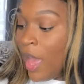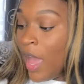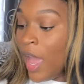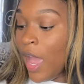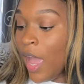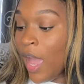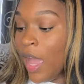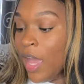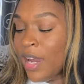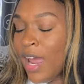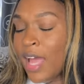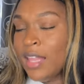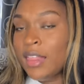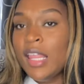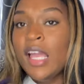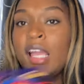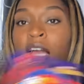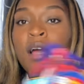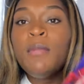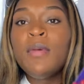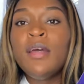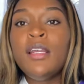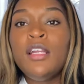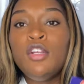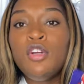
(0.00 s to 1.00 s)
And I think
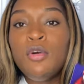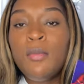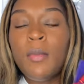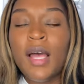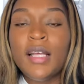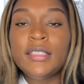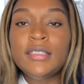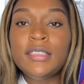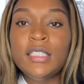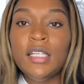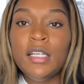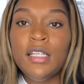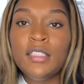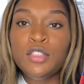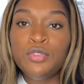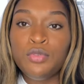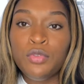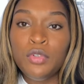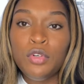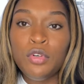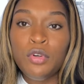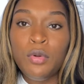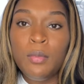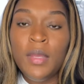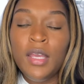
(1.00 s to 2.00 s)
I'm going to do my son's
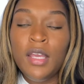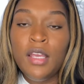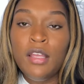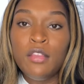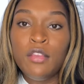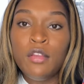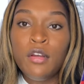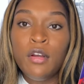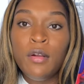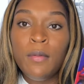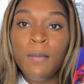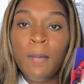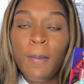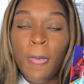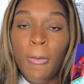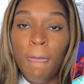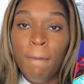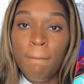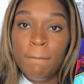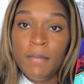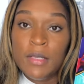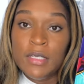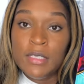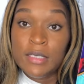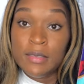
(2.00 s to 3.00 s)
room either
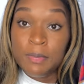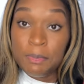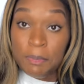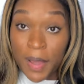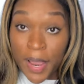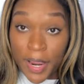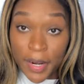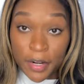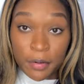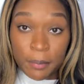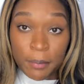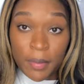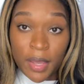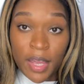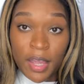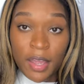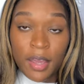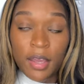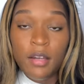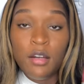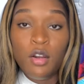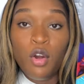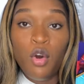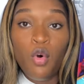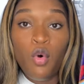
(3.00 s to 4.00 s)

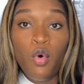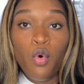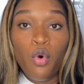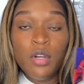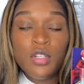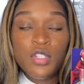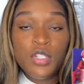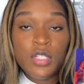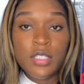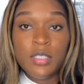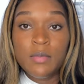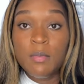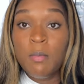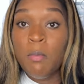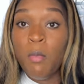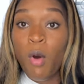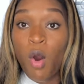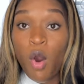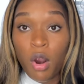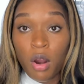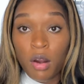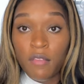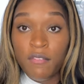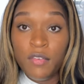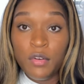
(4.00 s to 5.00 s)
Spider-Man or just
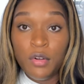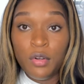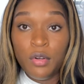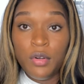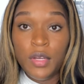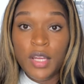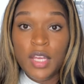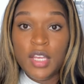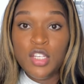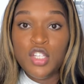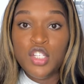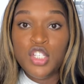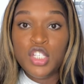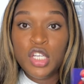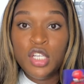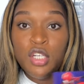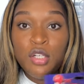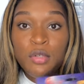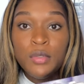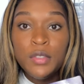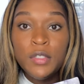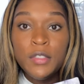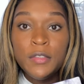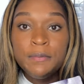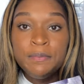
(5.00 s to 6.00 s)
Marvel in
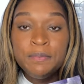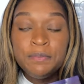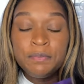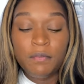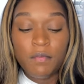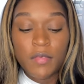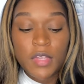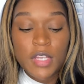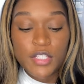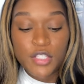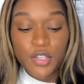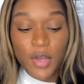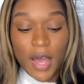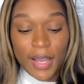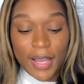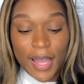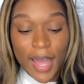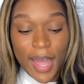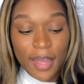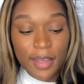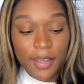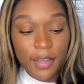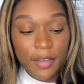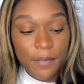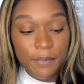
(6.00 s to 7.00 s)
general. So I
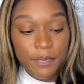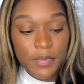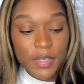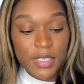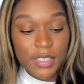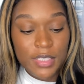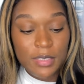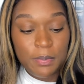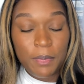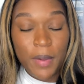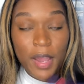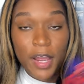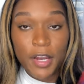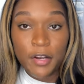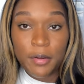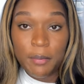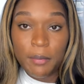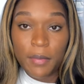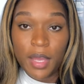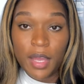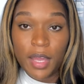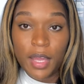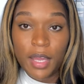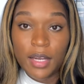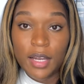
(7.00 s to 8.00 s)
got him this
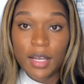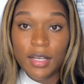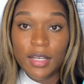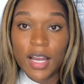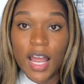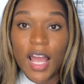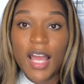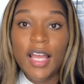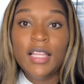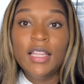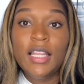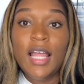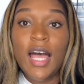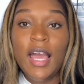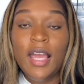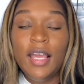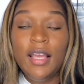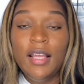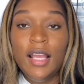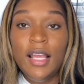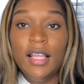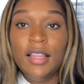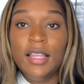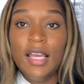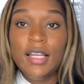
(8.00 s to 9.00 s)
Spider-Man
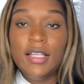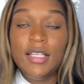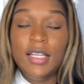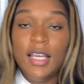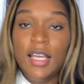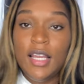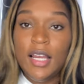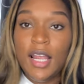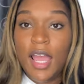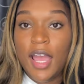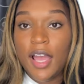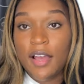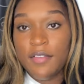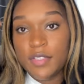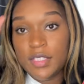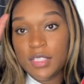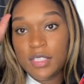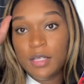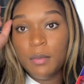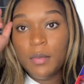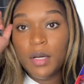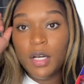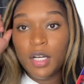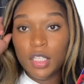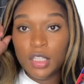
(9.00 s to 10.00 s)
nightlight and they did have
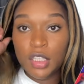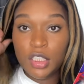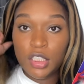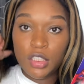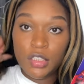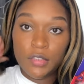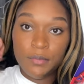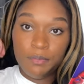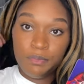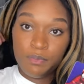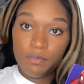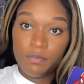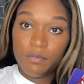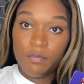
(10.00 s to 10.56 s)
some other